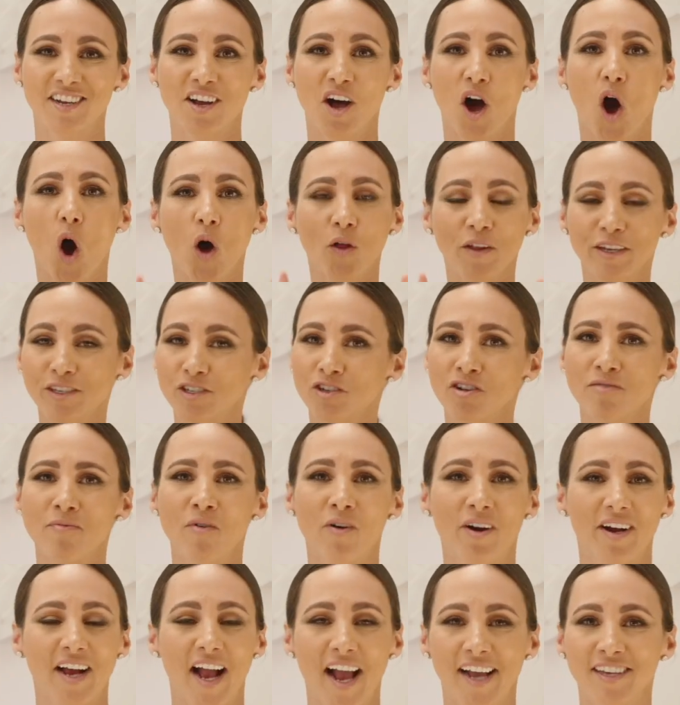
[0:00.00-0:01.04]
Only two
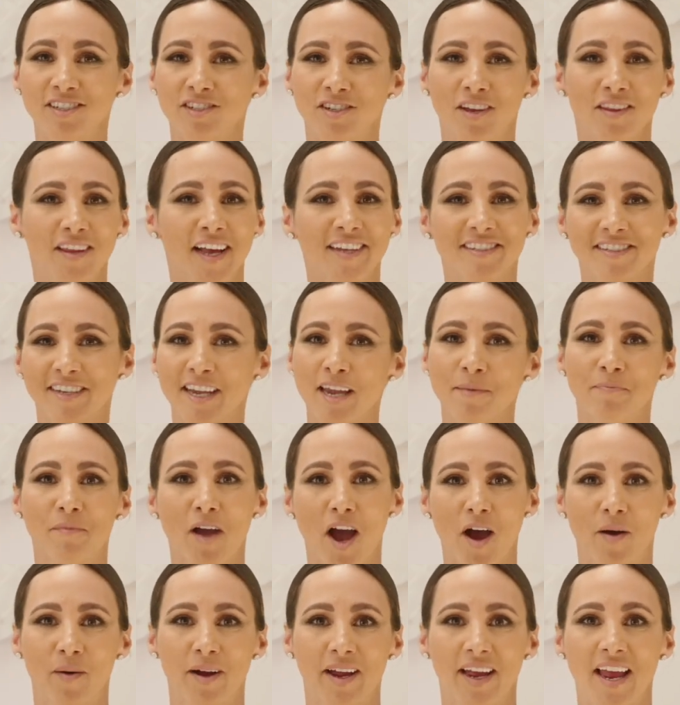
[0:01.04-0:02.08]
more, guys, so let's keep
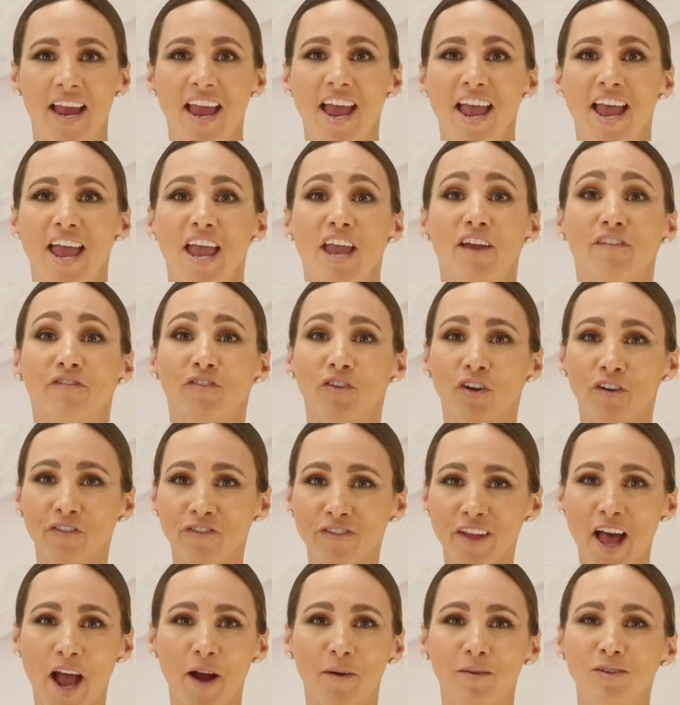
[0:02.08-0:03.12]
going. If your
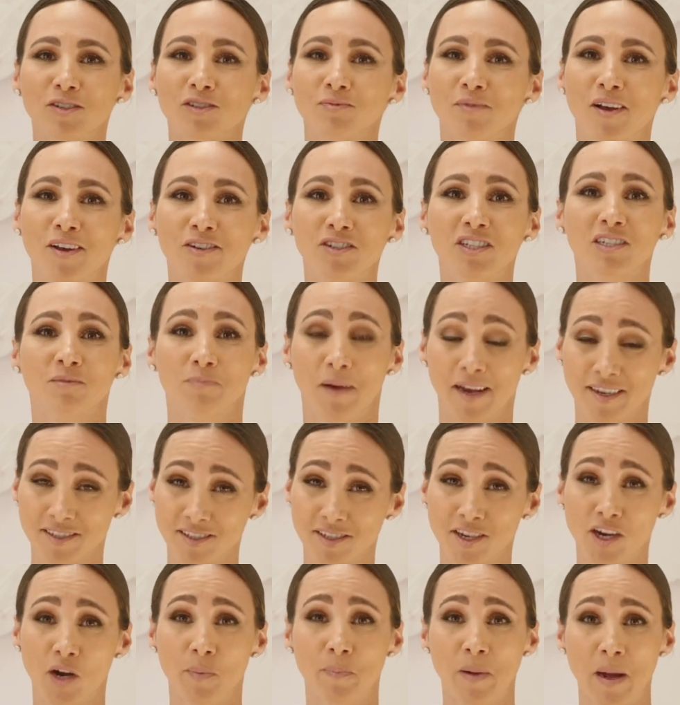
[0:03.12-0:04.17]
flower smells
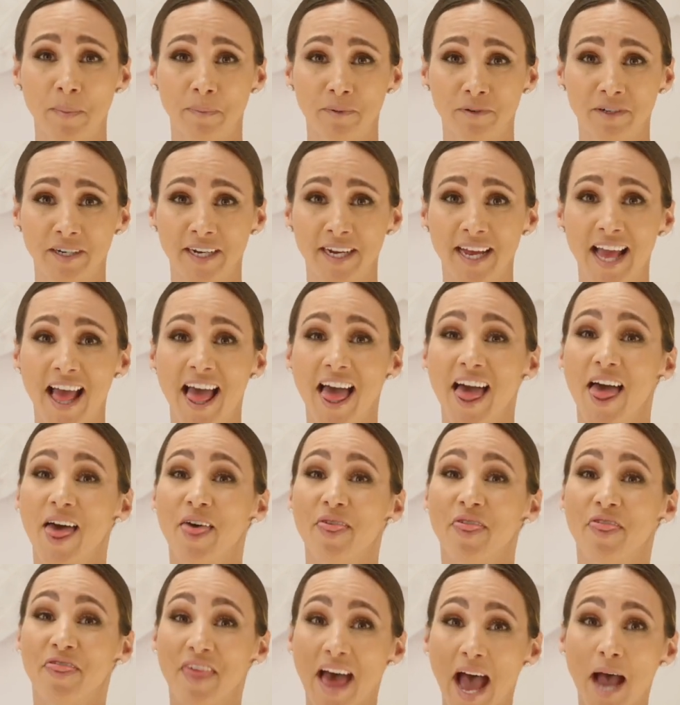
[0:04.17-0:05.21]
spicy or peppery,
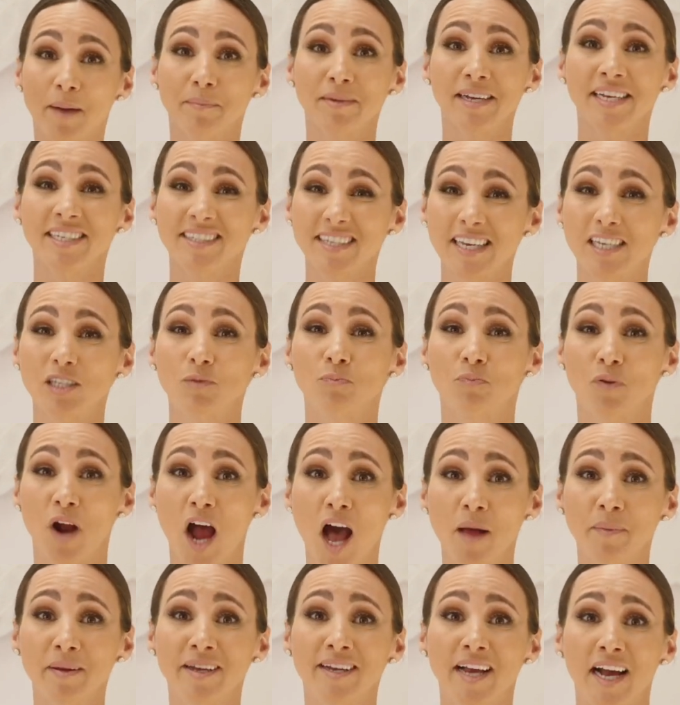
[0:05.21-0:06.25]
that means it's
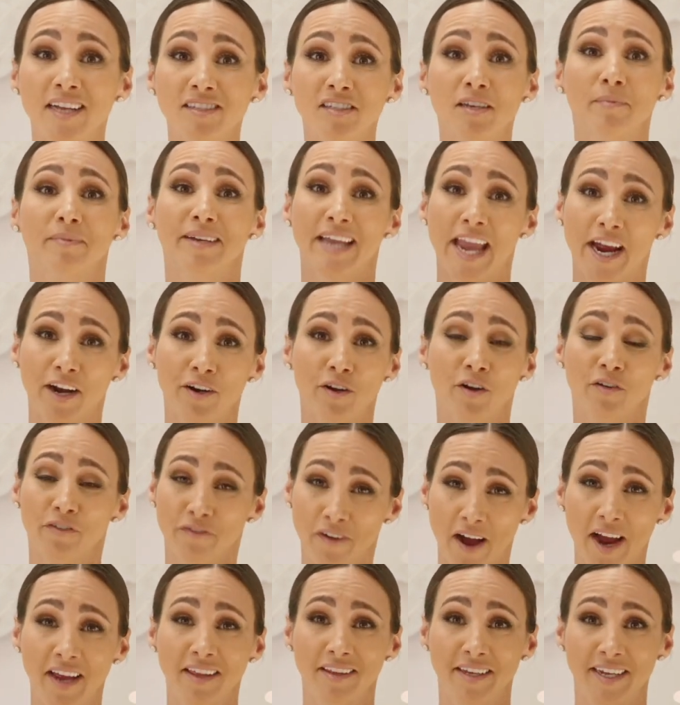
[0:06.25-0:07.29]
probably got some
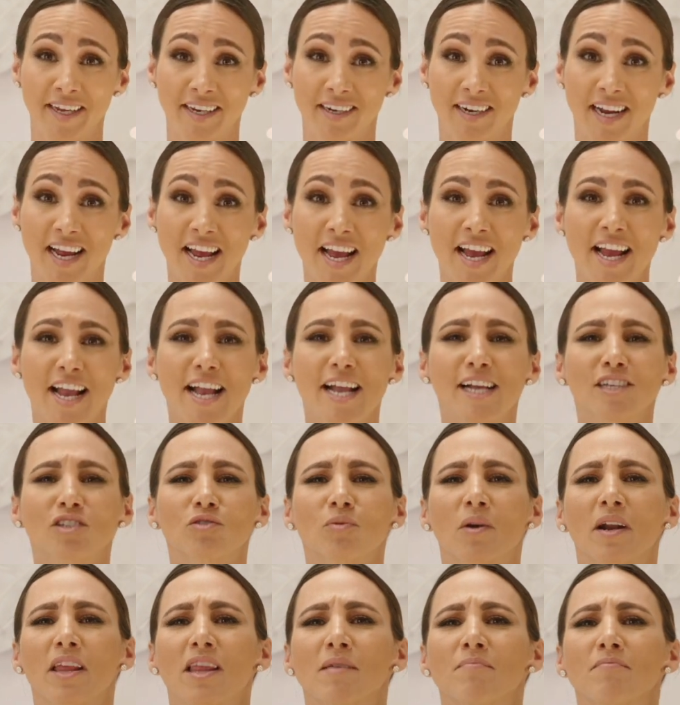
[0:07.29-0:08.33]
caryophyllene. It's
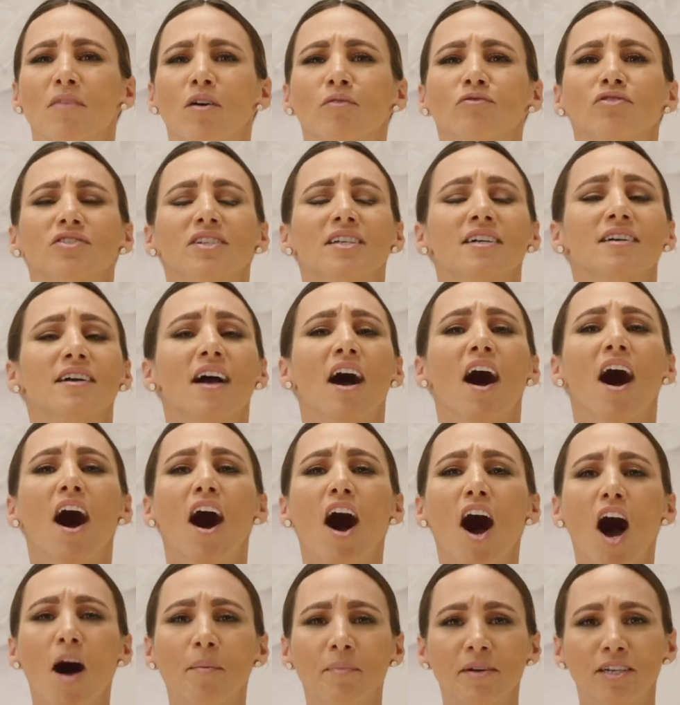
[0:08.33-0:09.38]
one of the most
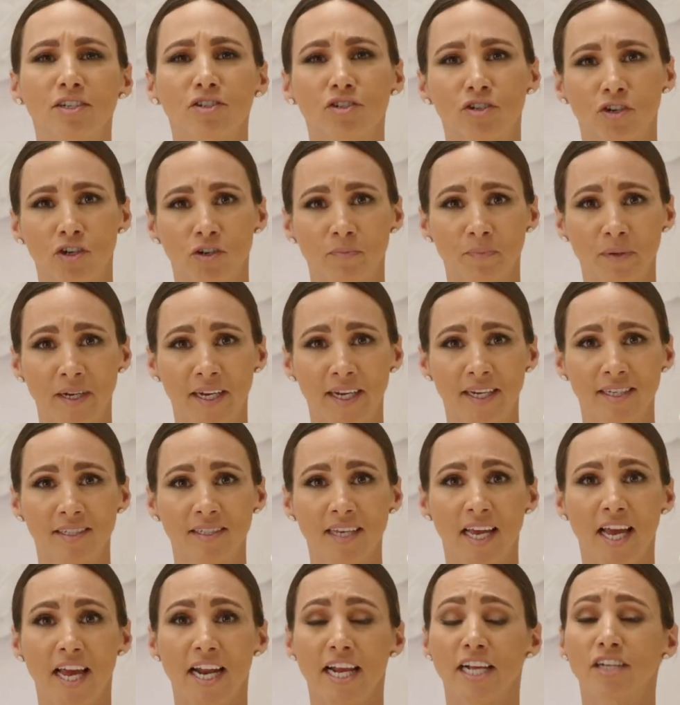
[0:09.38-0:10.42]
common terpenes,
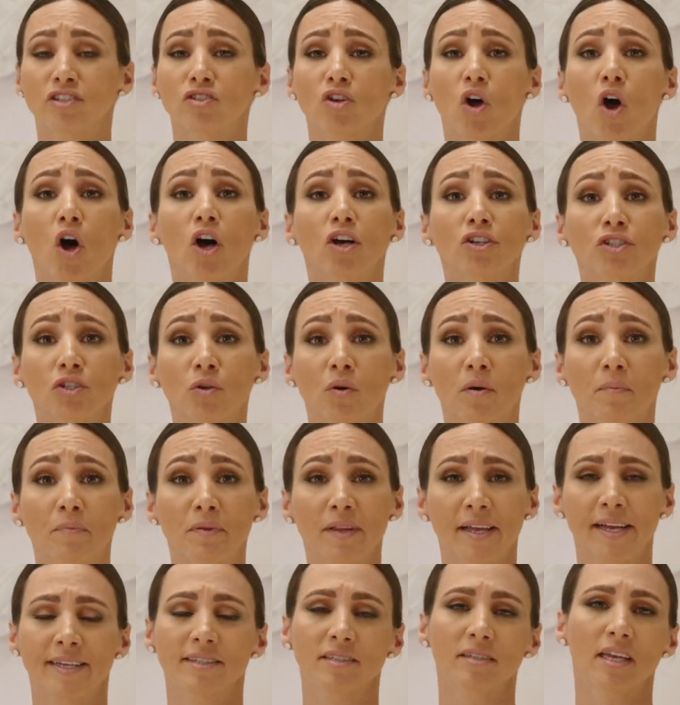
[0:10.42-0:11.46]
and it's also in
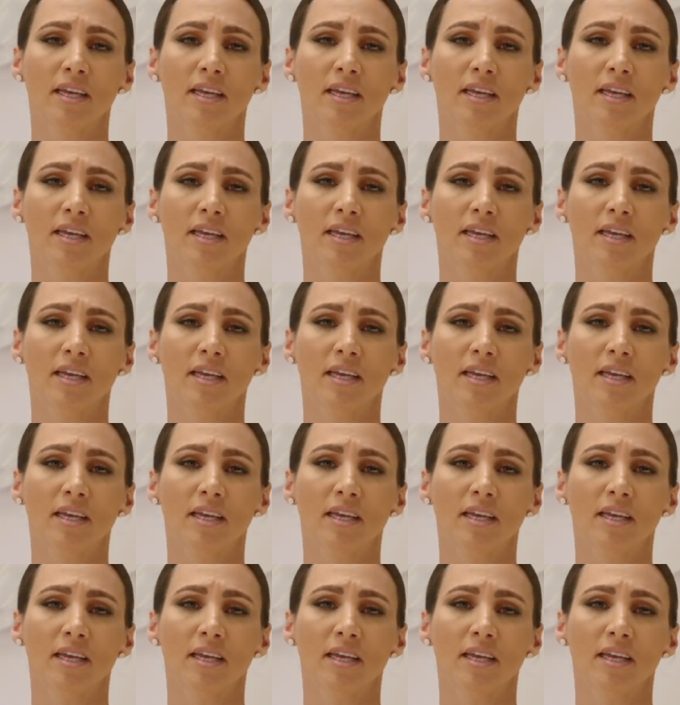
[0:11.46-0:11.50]
plants